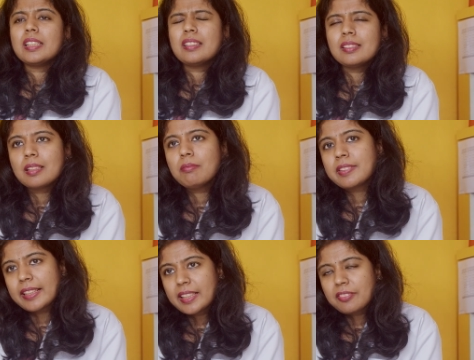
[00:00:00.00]
there are some
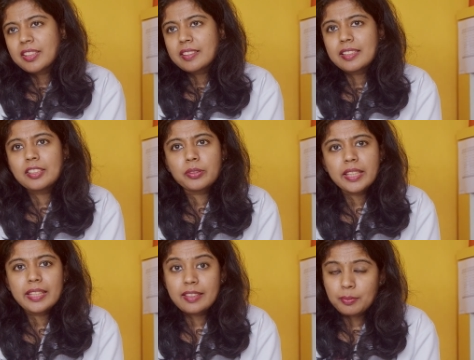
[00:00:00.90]
side effects that you
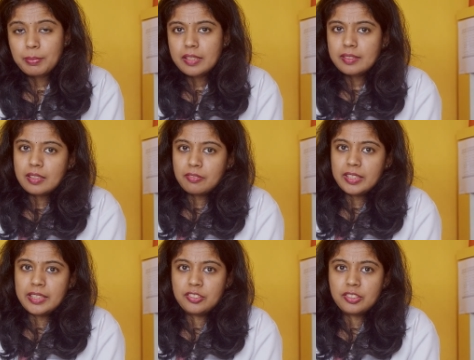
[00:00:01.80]
can experience
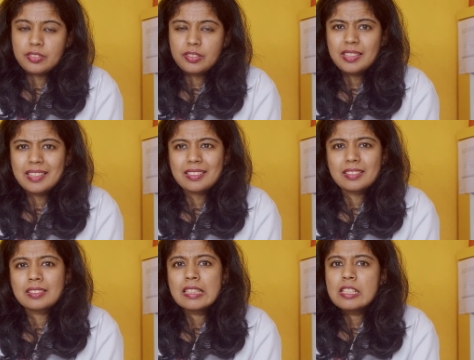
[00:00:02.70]
after HSG. That
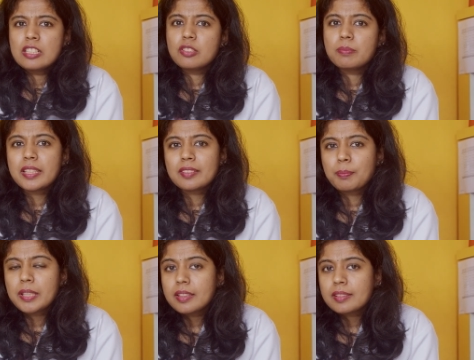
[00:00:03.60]
is, you may
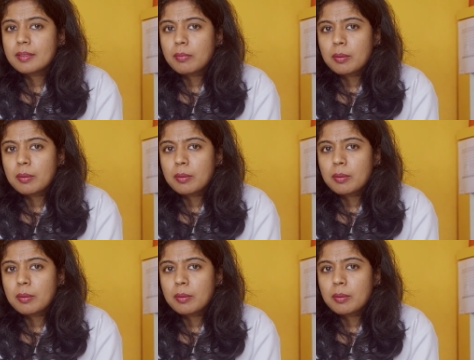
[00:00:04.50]
experience some